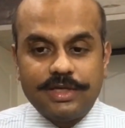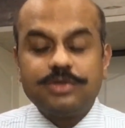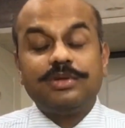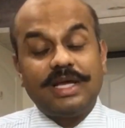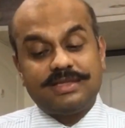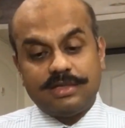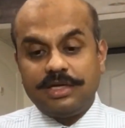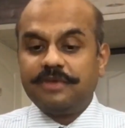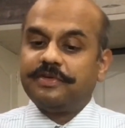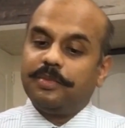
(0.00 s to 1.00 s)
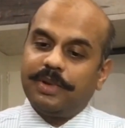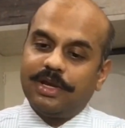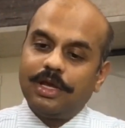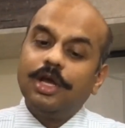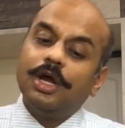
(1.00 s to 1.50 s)
So that's a different pain.
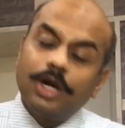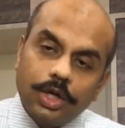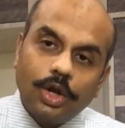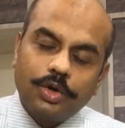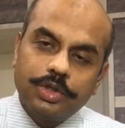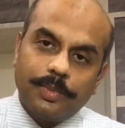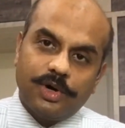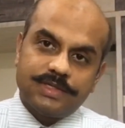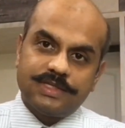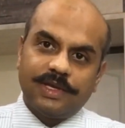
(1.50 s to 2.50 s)
Talk to the boss.